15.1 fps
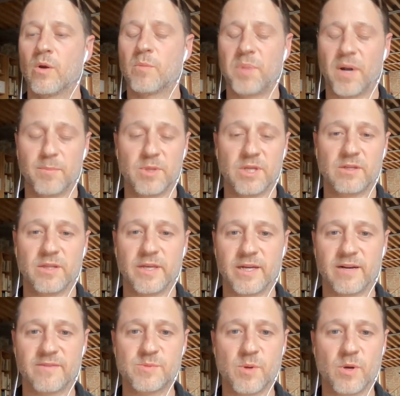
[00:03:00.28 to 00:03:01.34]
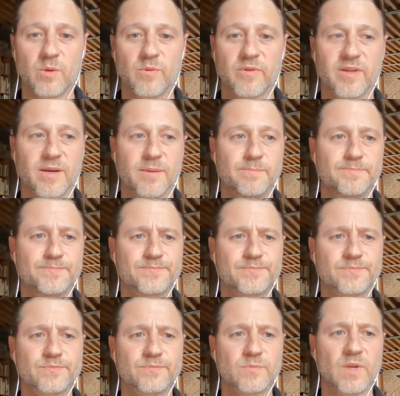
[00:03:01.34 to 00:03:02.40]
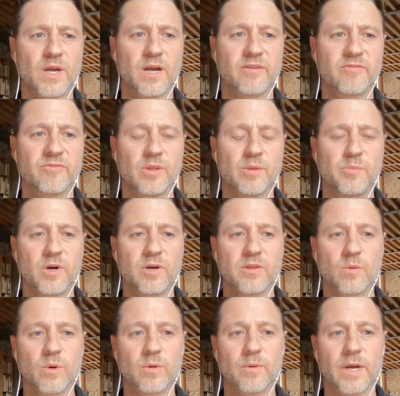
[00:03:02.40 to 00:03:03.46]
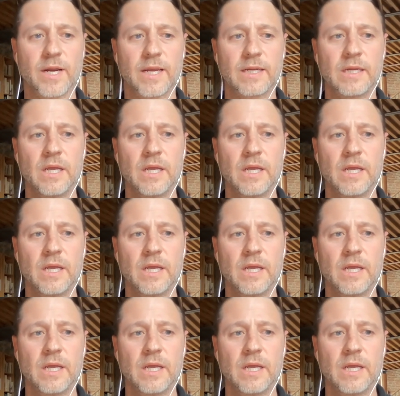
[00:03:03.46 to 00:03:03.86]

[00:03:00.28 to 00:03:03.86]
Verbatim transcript: publicly, and I've spoken with him for the book that we're writing.